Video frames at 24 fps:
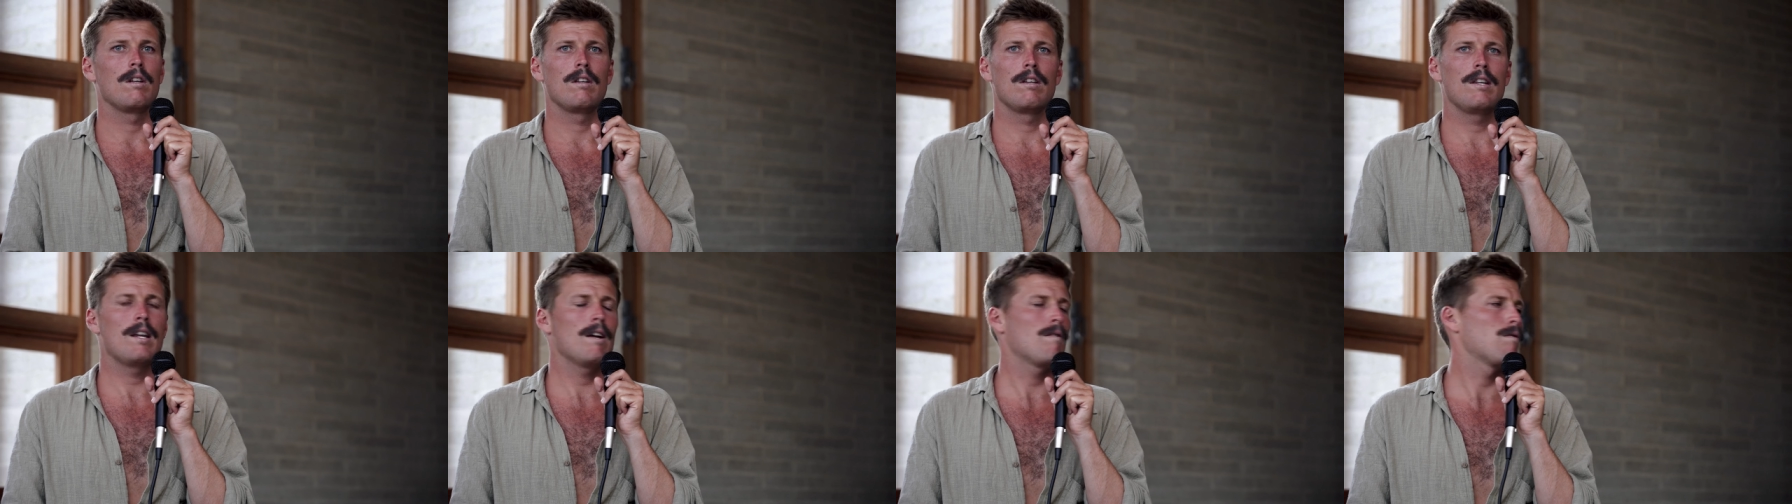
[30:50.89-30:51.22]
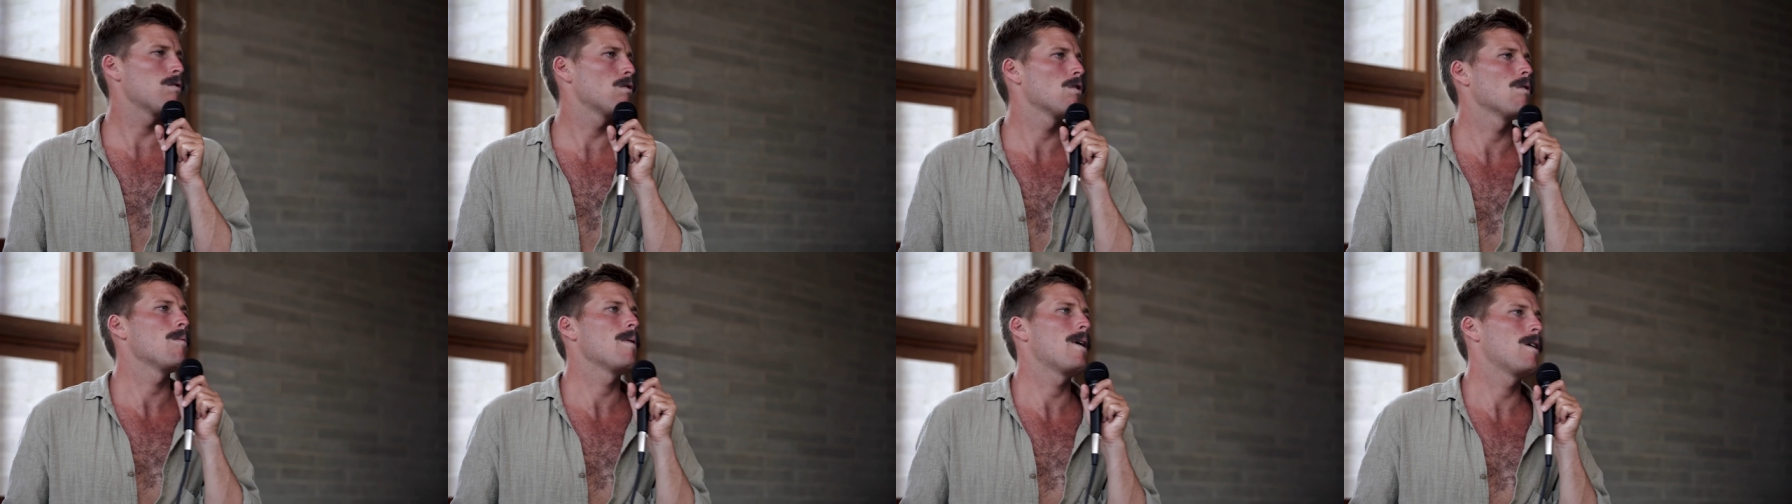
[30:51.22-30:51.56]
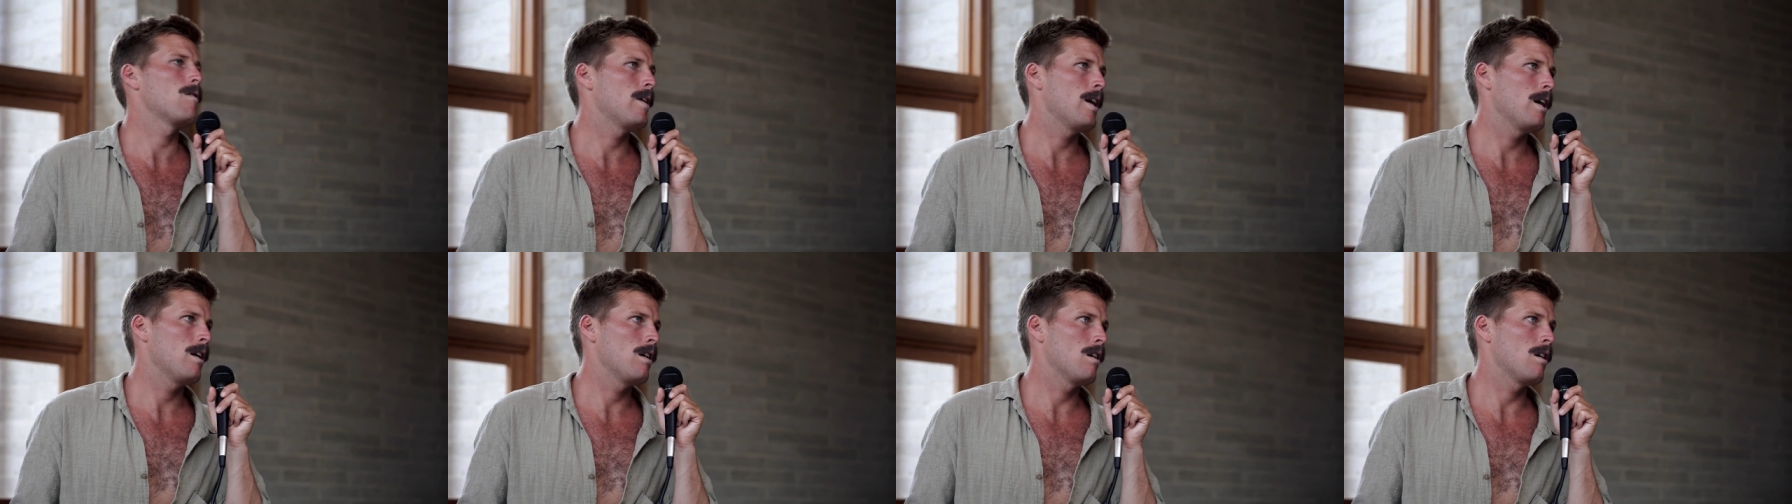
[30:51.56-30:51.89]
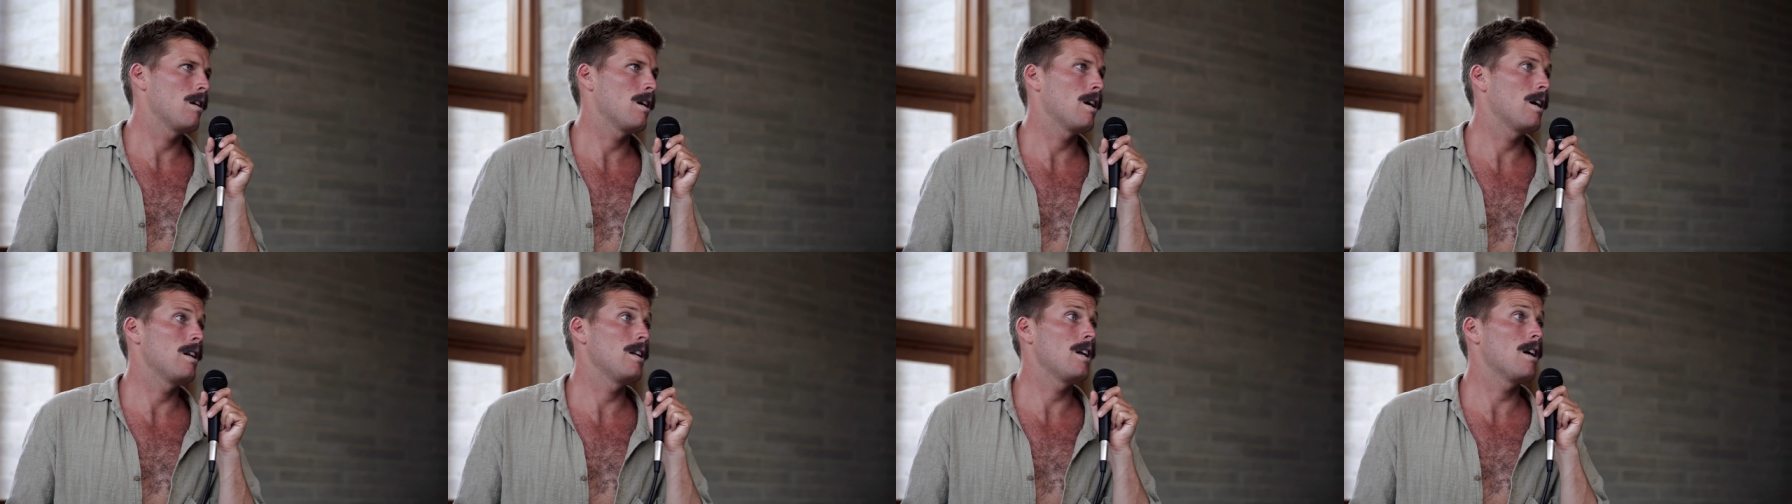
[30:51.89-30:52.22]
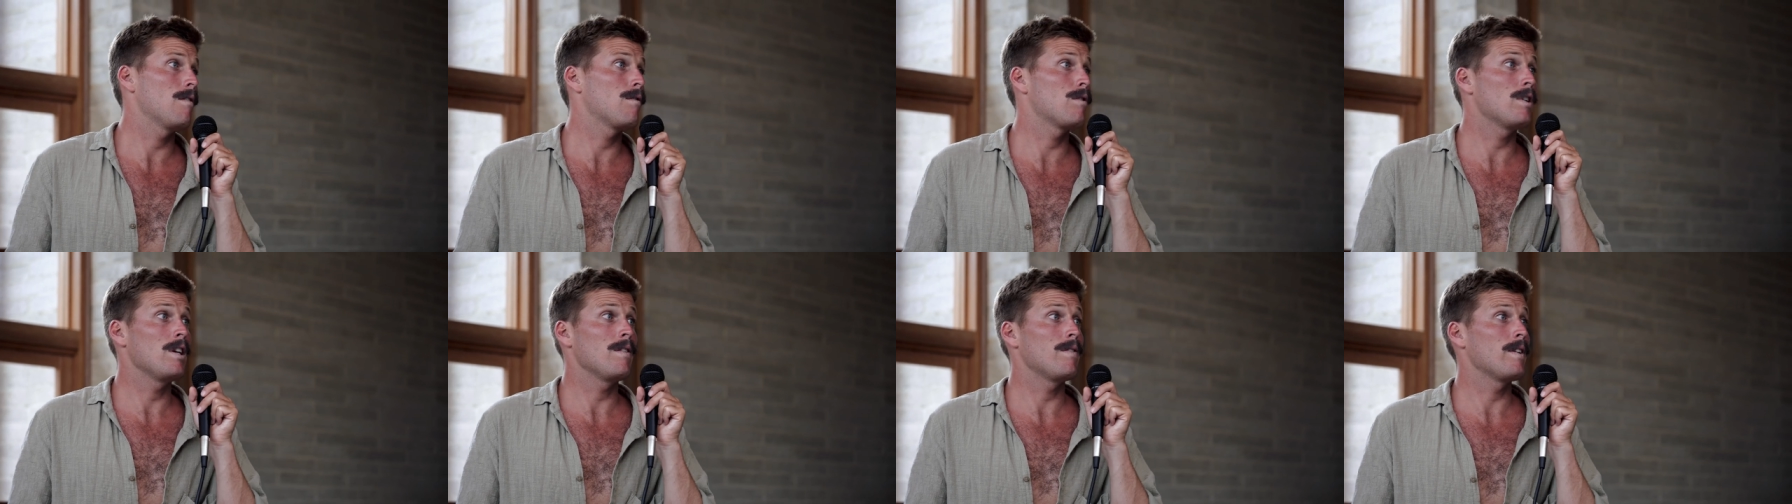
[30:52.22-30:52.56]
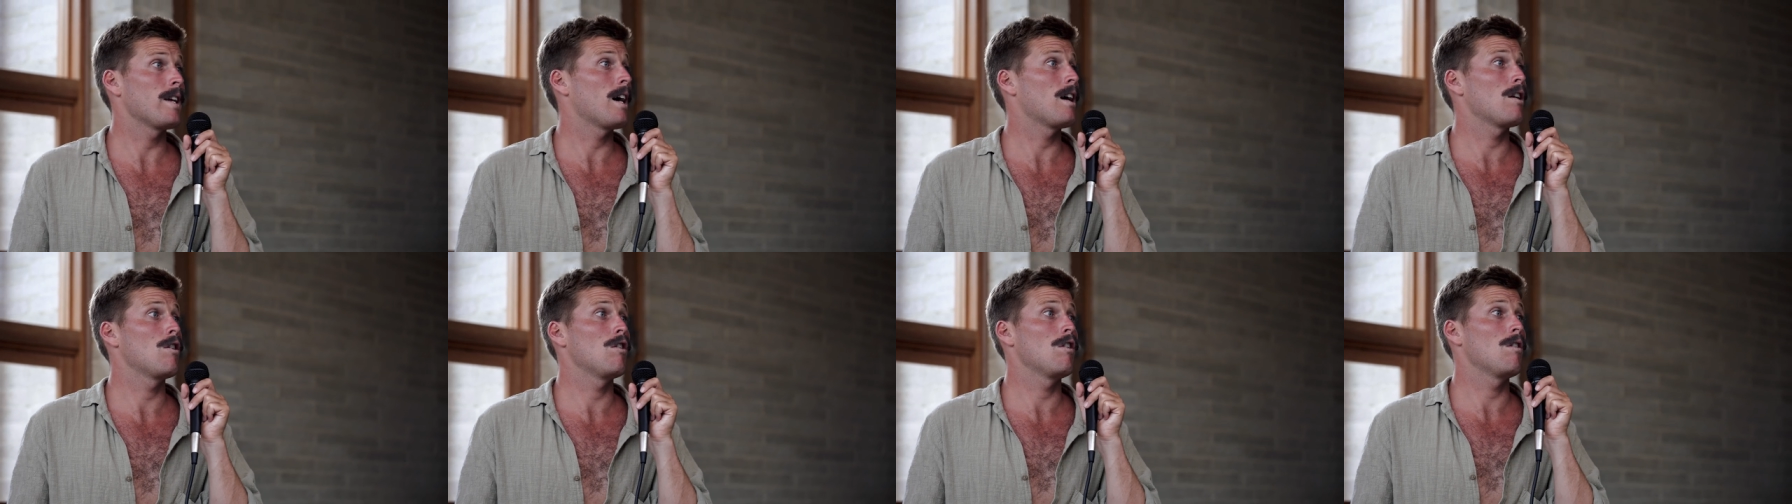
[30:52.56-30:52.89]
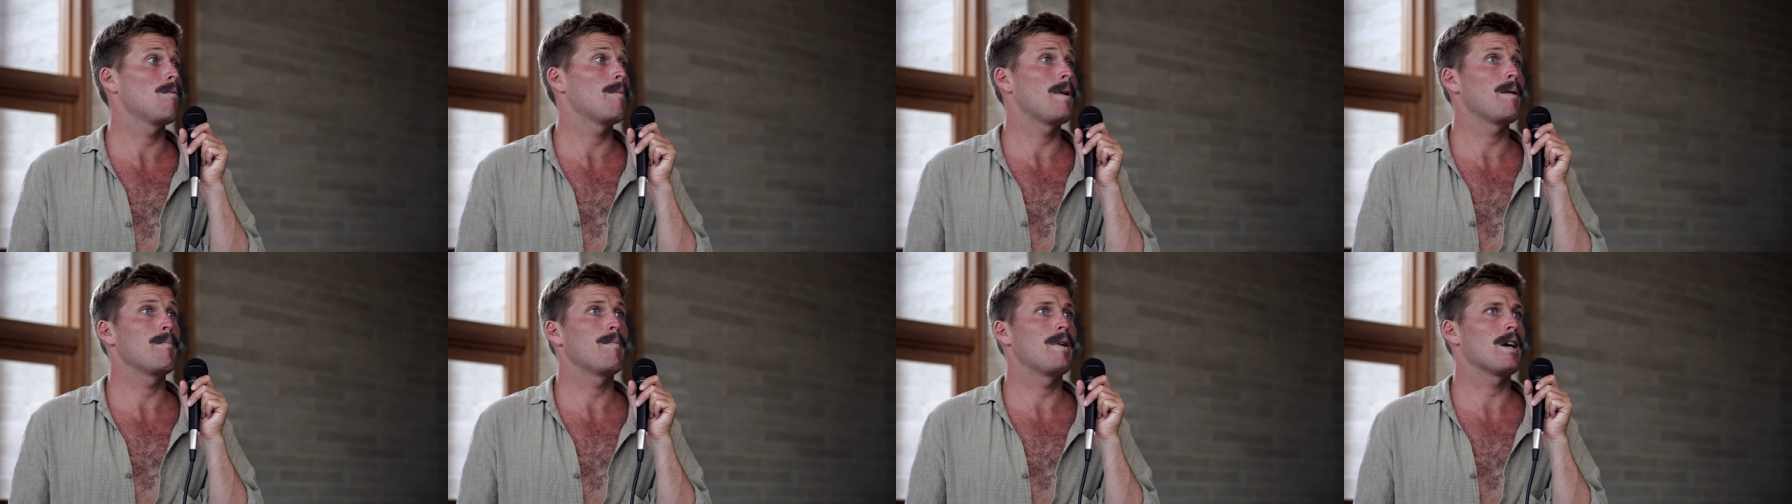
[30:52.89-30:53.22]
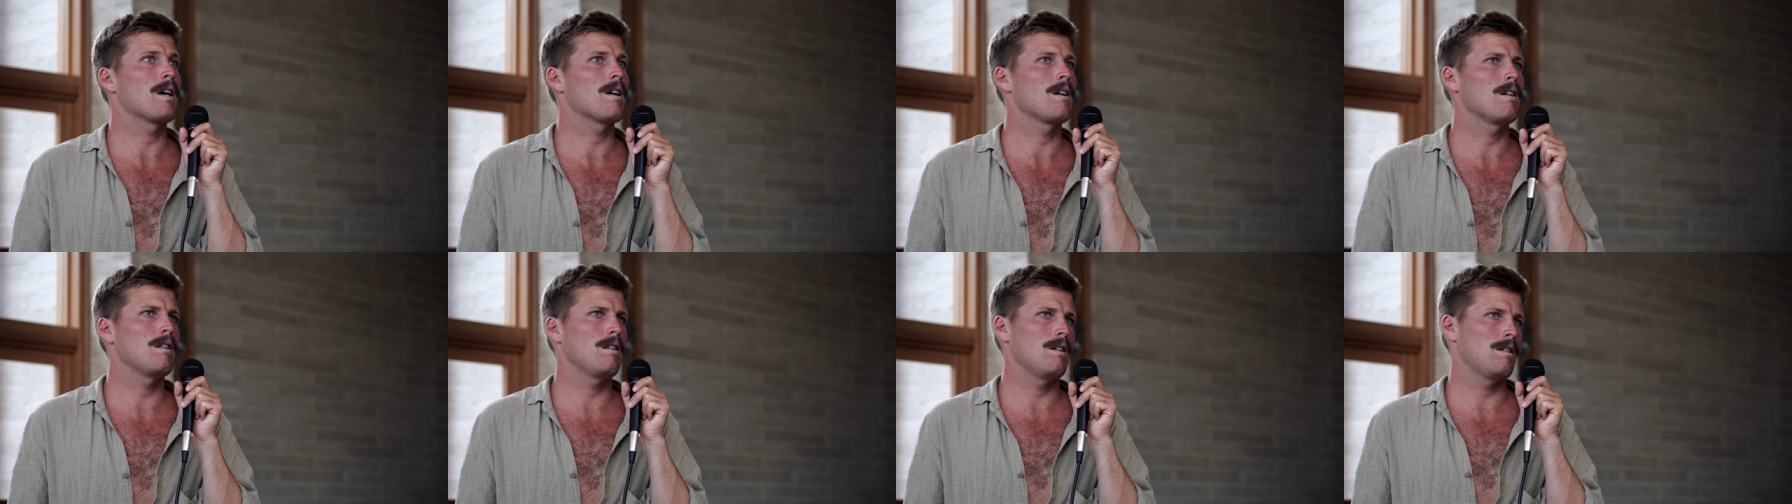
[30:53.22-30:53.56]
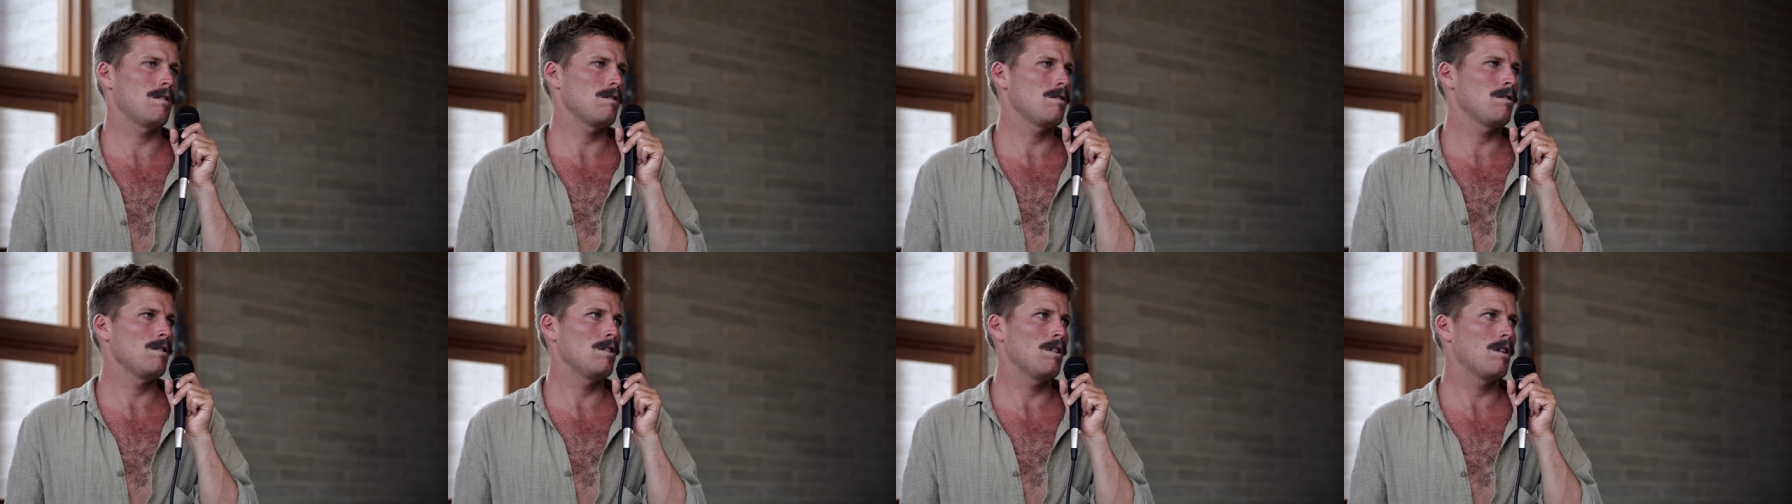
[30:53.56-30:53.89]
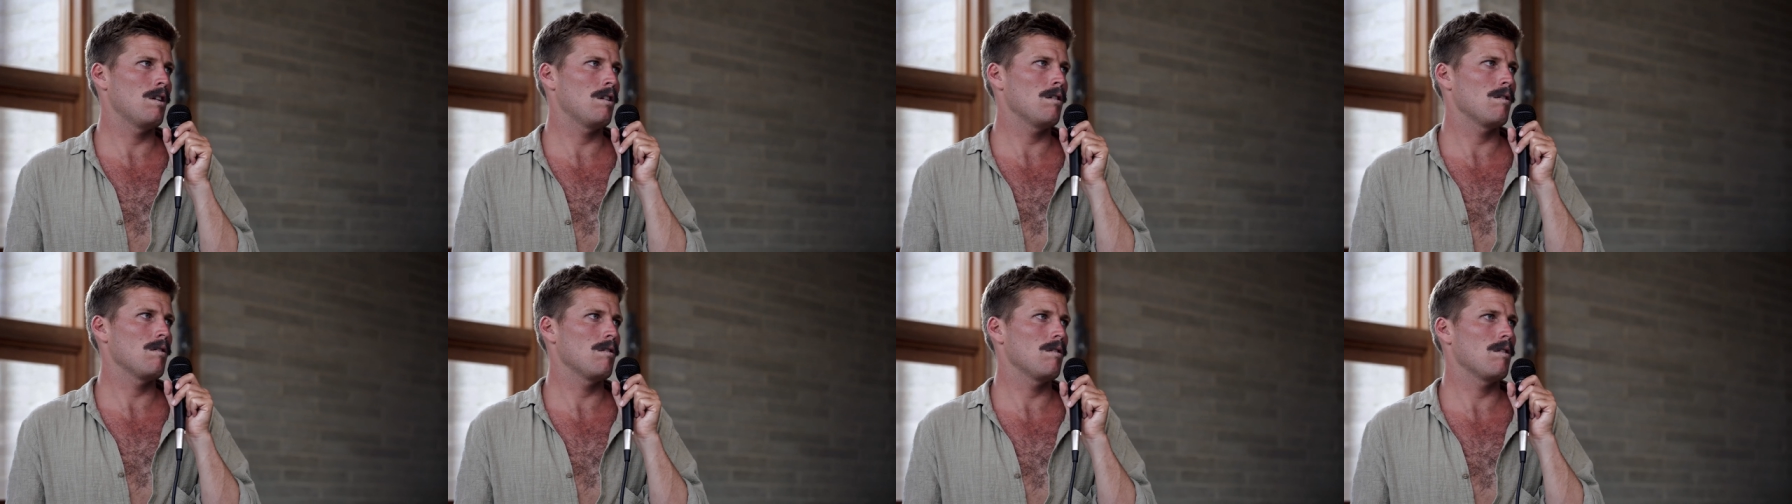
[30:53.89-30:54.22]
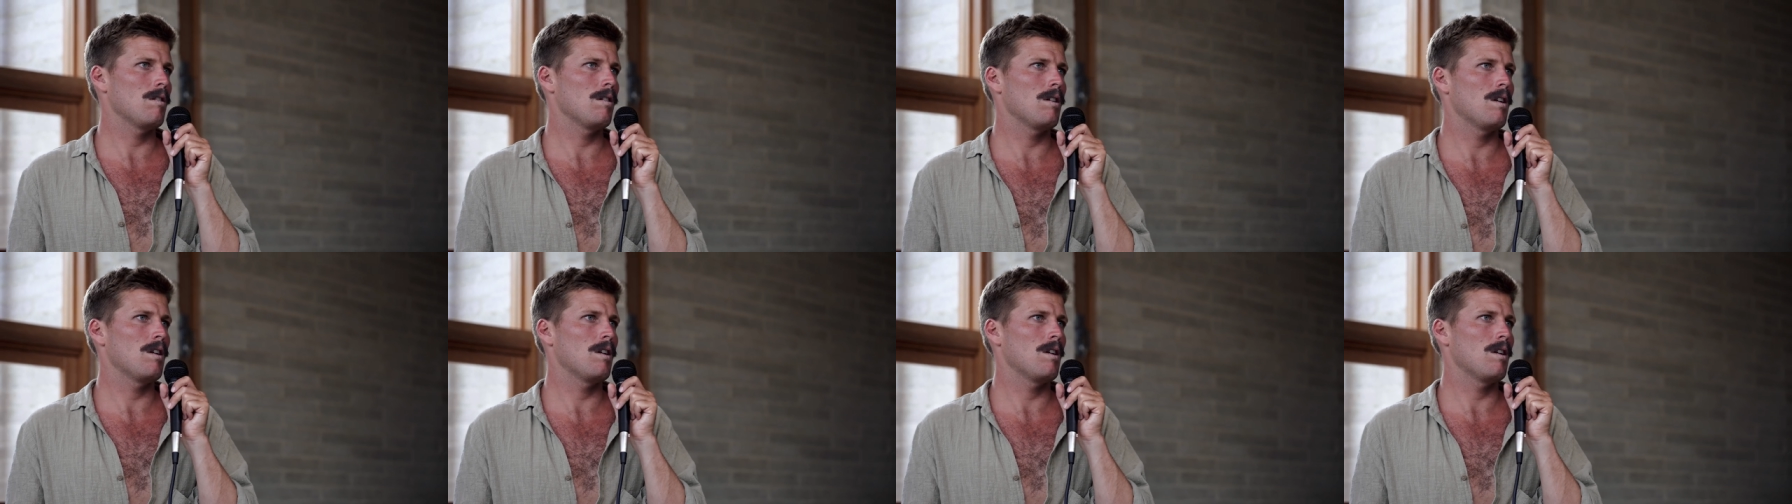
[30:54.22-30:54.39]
Never on my radar. I never even had it on my bucket list, you know.